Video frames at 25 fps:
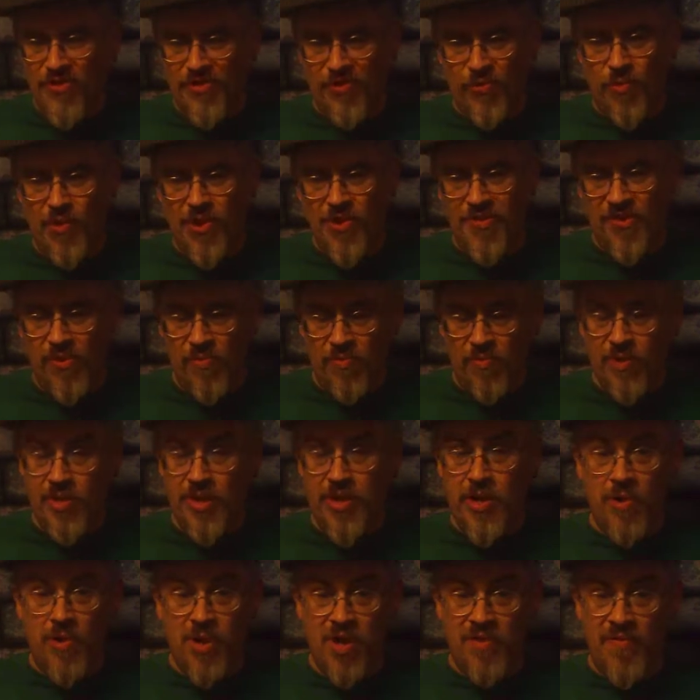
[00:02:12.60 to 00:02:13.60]
stories that
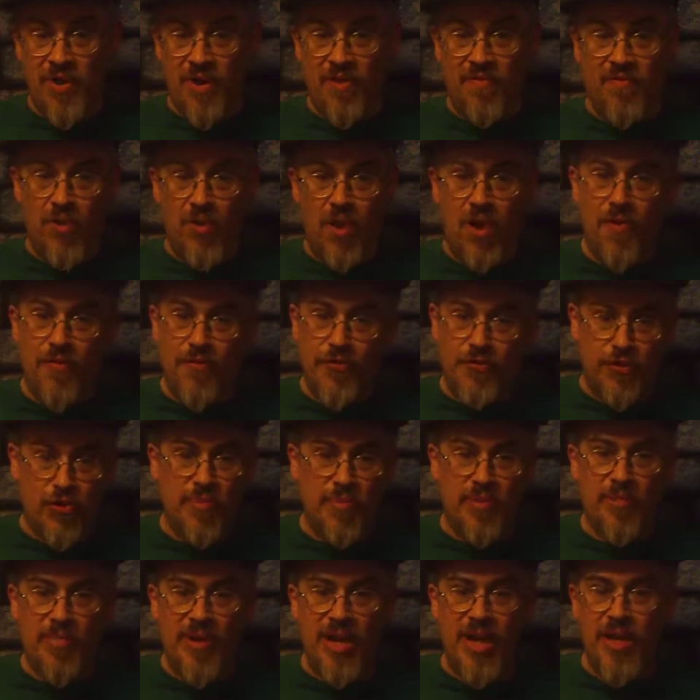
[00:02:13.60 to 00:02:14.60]
really don't even involve
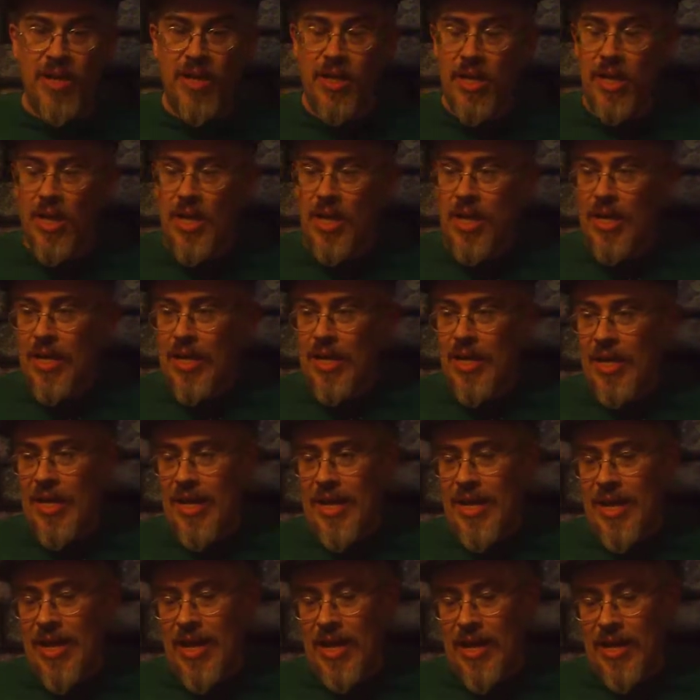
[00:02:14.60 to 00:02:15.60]
Superman.
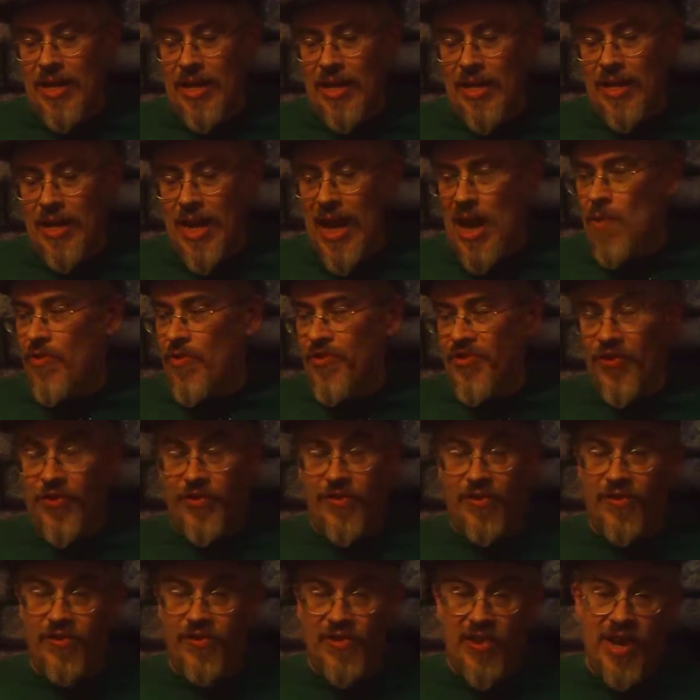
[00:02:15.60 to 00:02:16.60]
And I was
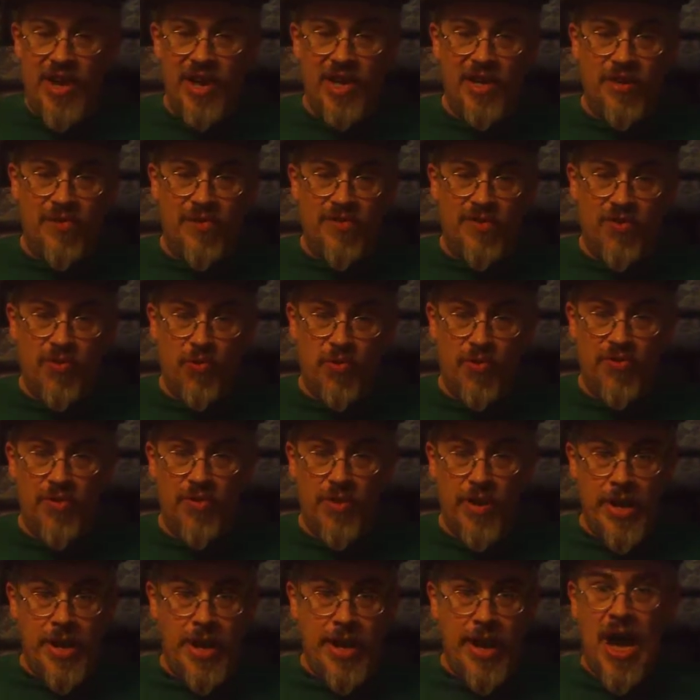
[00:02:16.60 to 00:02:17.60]
just excited because this was
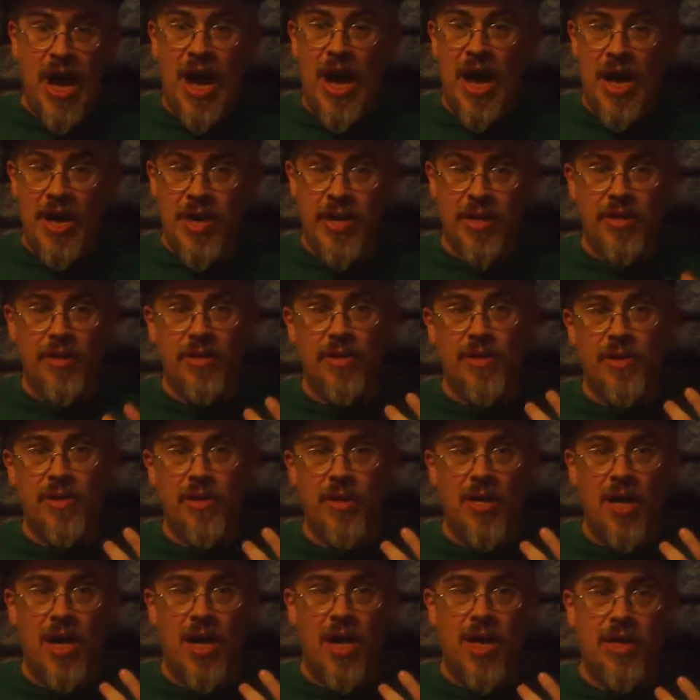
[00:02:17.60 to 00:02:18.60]

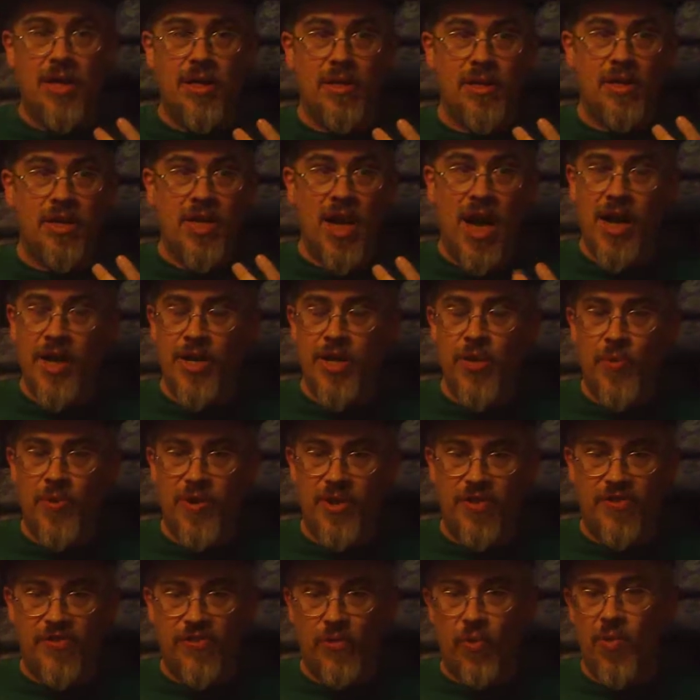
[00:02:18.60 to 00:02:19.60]

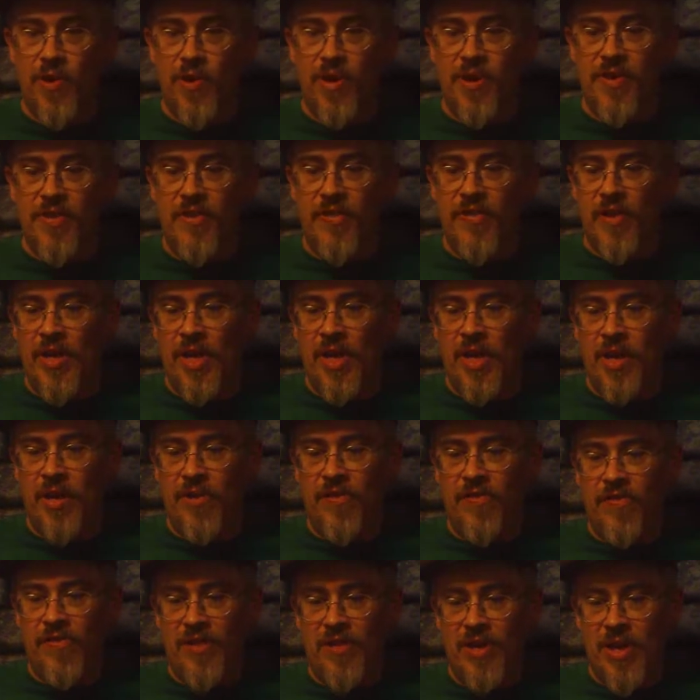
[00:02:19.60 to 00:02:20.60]
non-continuity stories, and
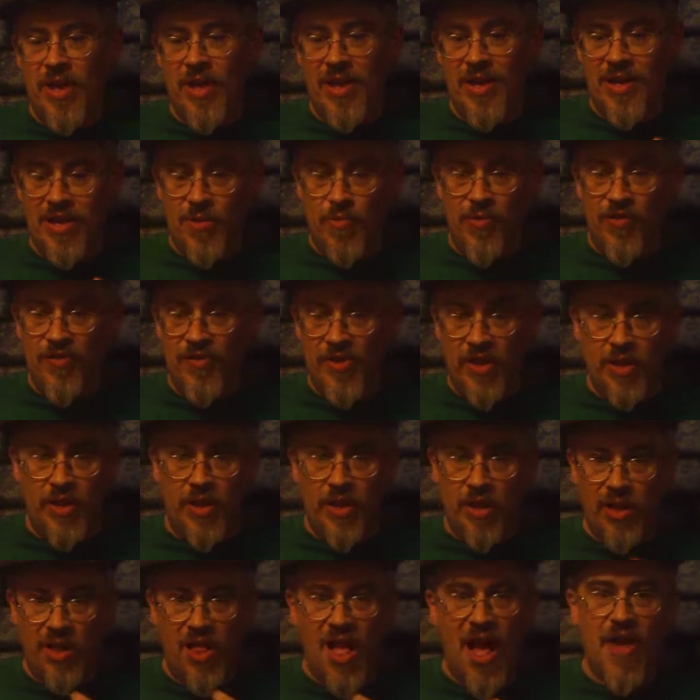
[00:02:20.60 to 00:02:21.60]
he was in
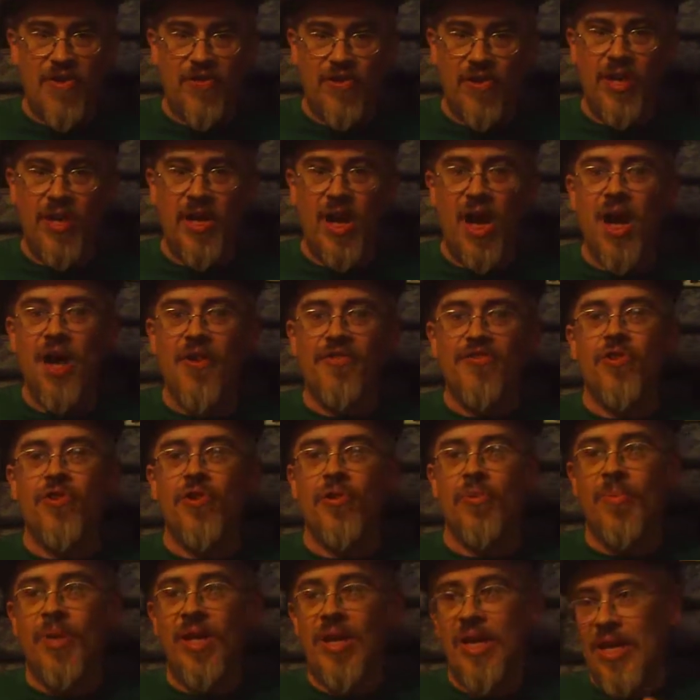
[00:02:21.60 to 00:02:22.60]
the classic
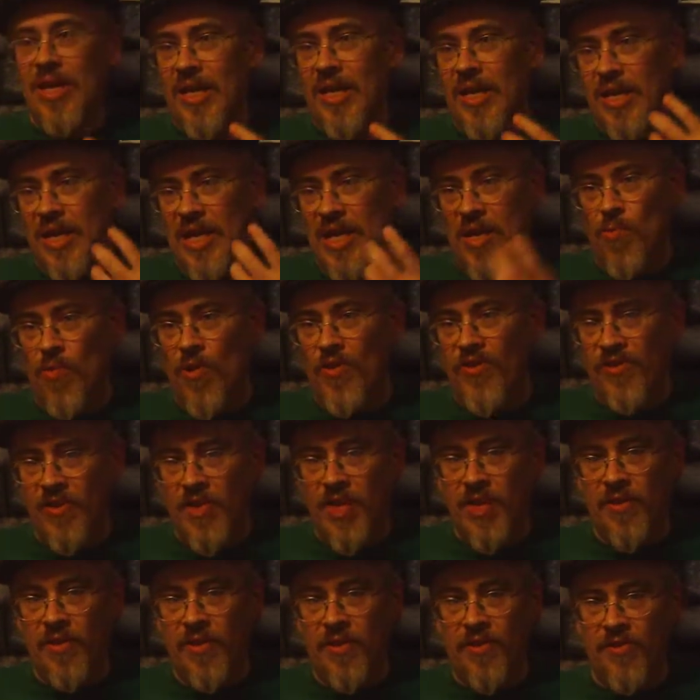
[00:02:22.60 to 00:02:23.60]
costume. He wasn't
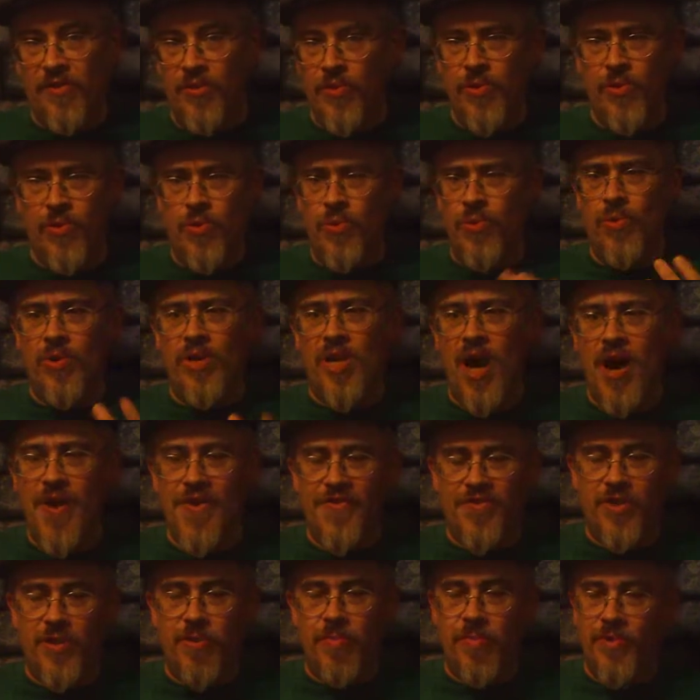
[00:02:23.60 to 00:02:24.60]
in this new
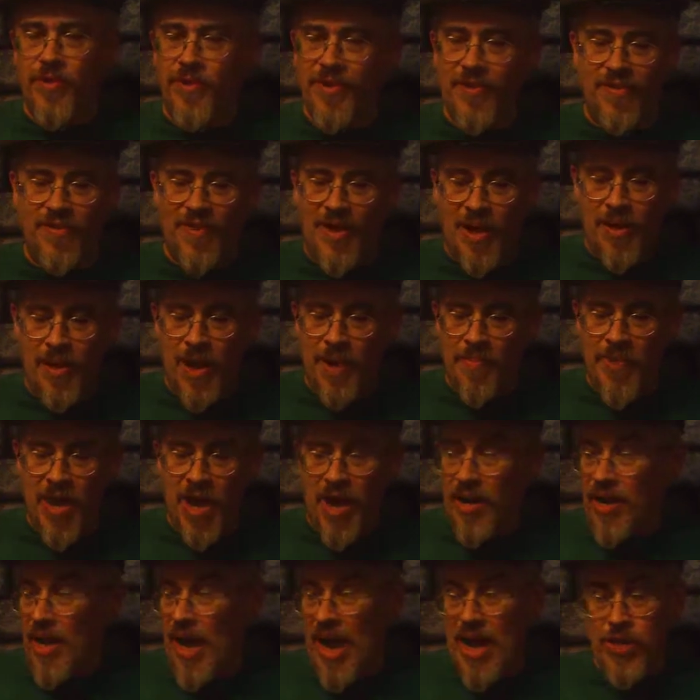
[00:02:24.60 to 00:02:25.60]
costume because
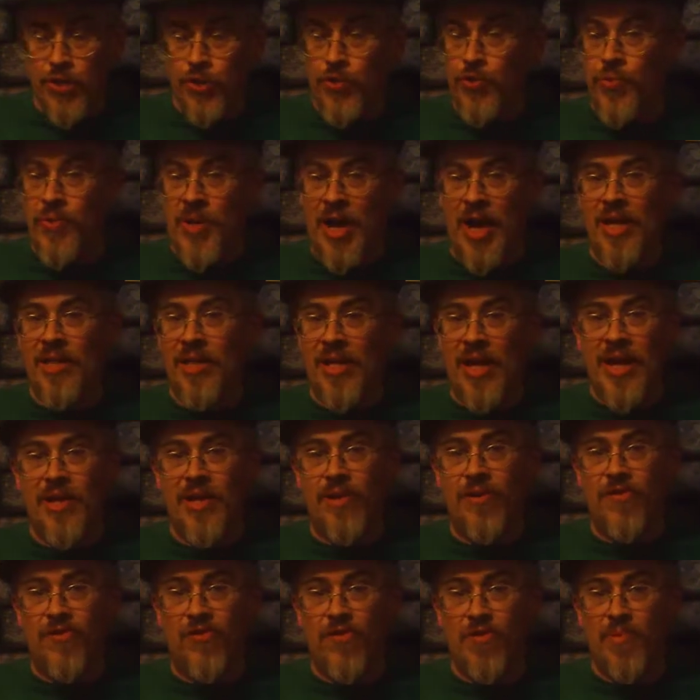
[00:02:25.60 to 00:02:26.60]
I do not like
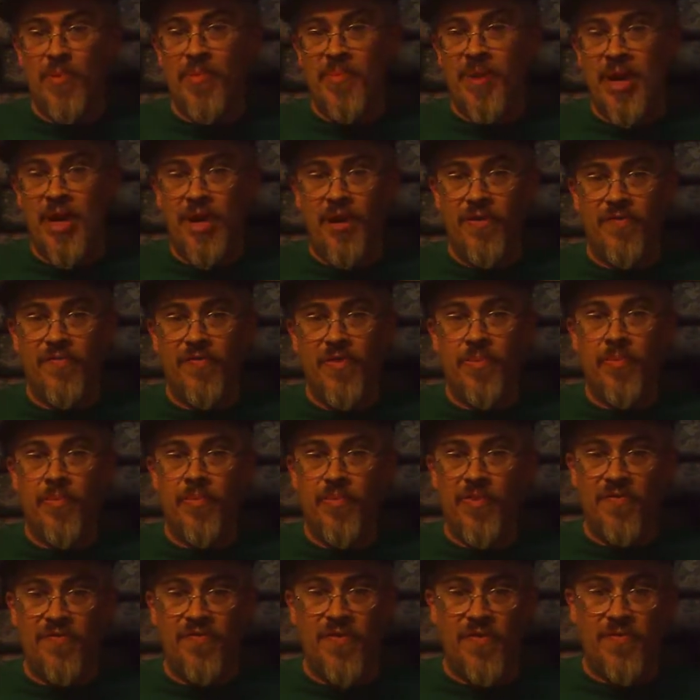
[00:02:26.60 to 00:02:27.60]
Superman from
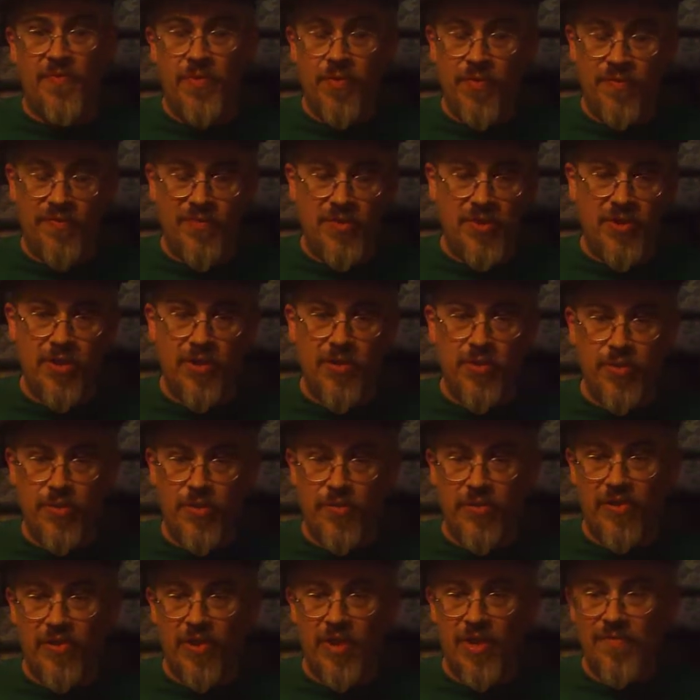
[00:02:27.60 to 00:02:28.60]
the New 52
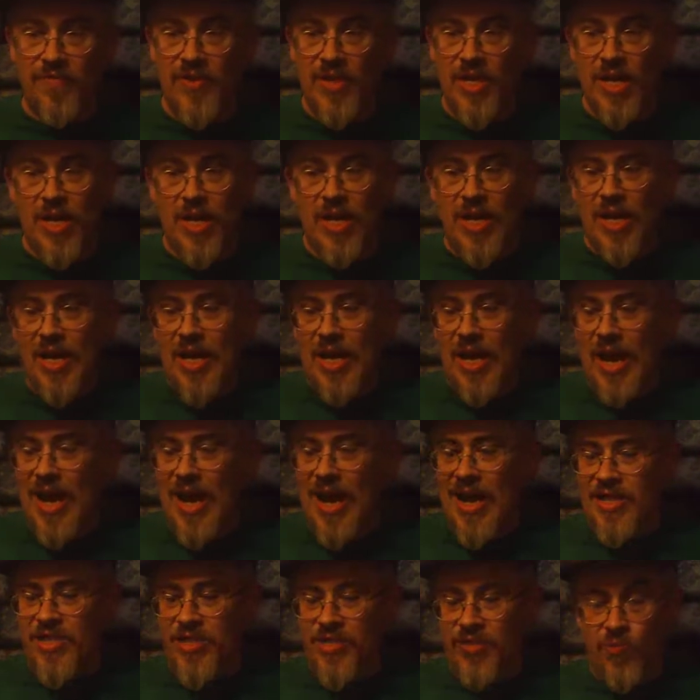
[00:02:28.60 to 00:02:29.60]
stuff.
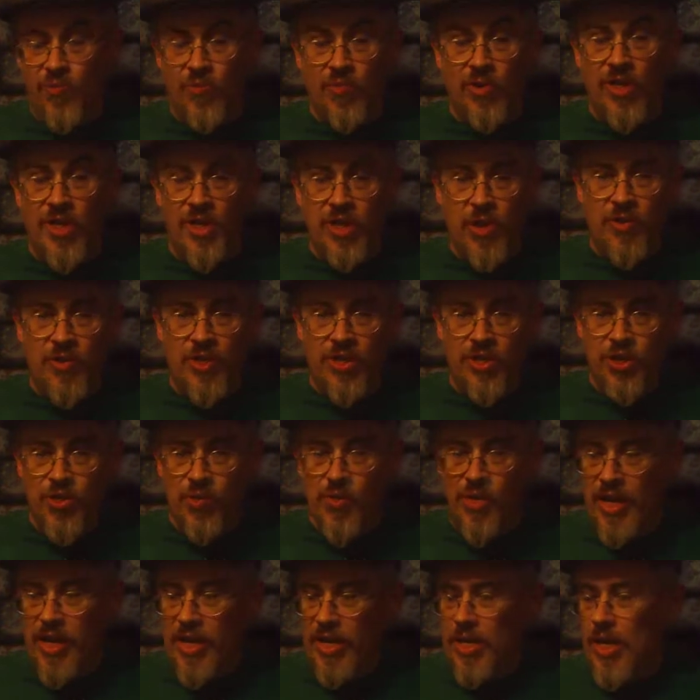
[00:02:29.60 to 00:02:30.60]
I just really don't
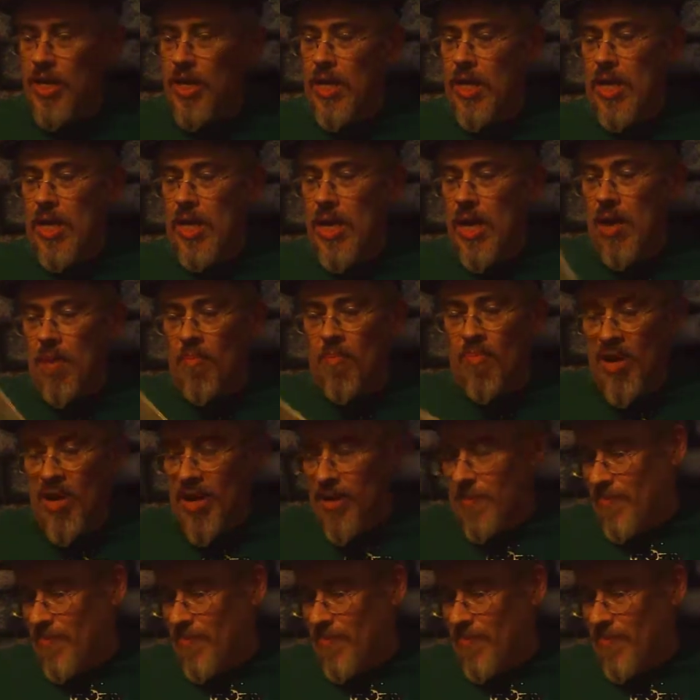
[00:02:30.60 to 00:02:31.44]
enjoy it. But